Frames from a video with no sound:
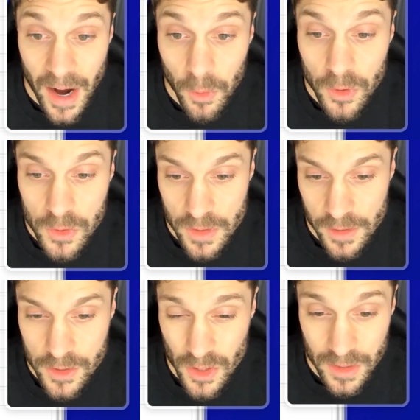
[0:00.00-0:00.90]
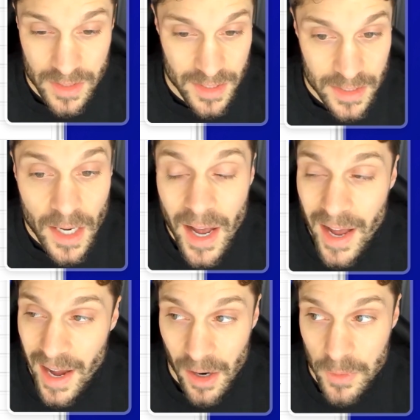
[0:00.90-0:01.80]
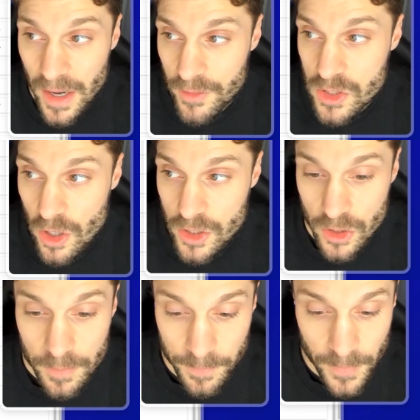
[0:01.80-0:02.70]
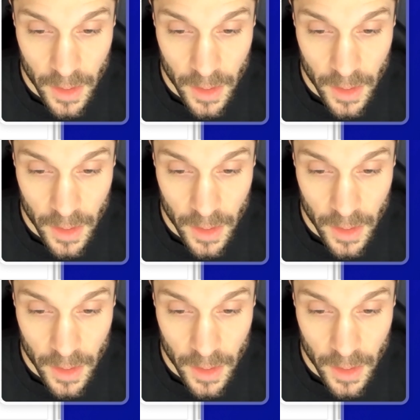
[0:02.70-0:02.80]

our newsletter so you can see how we have it structured.